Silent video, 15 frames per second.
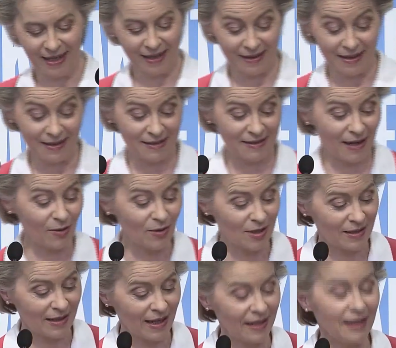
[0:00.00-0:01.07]
This is
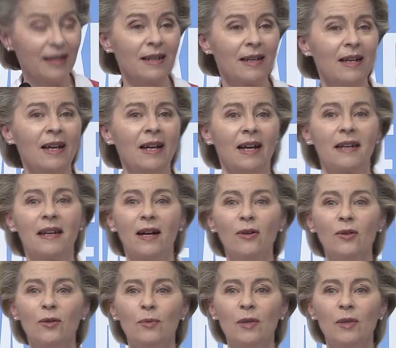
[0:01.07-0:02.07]
outstanding. And now you